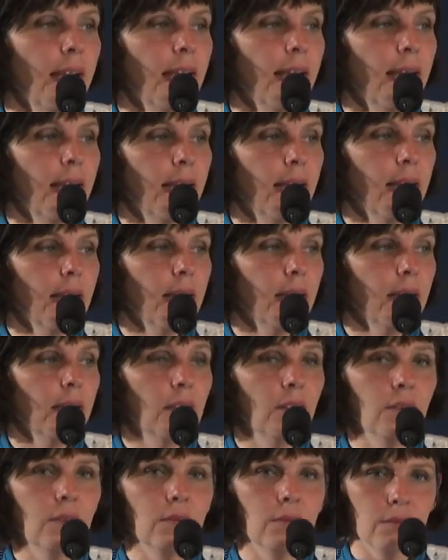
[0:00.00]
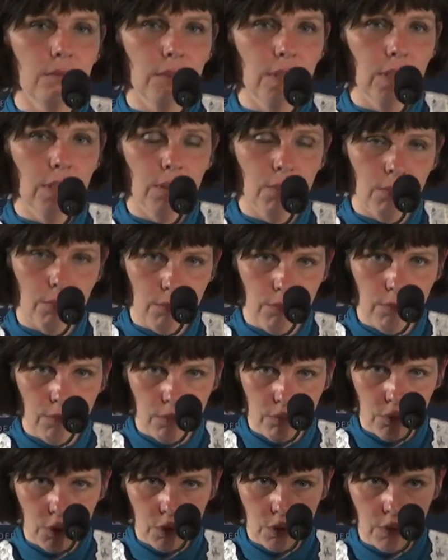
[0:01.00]
in
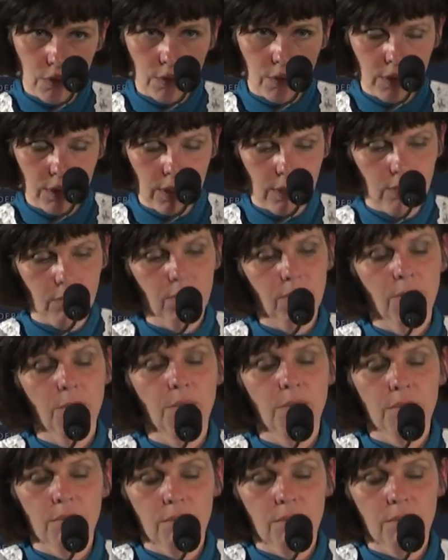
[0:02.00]
the sort of the